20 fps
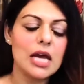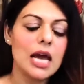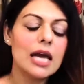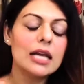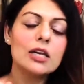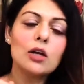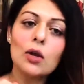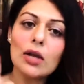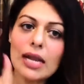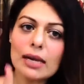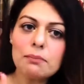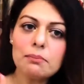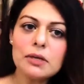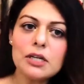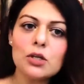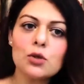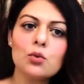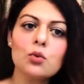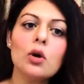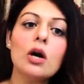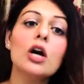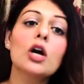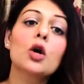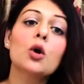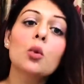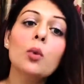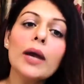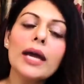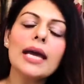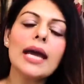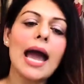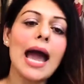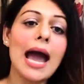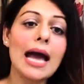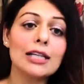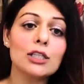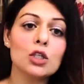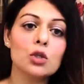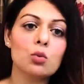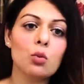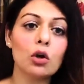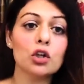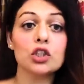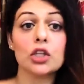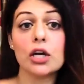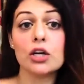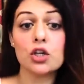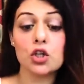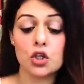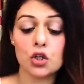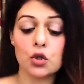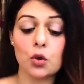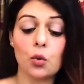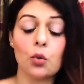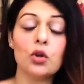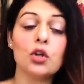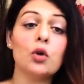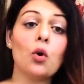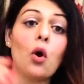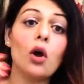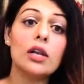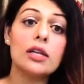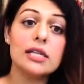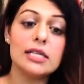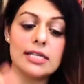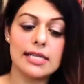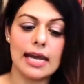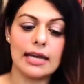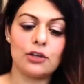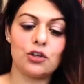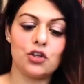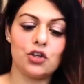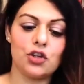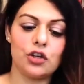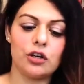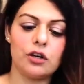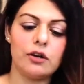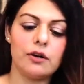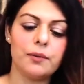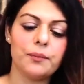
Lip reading: Now, let me do a quick hand swatch and show you all the texture.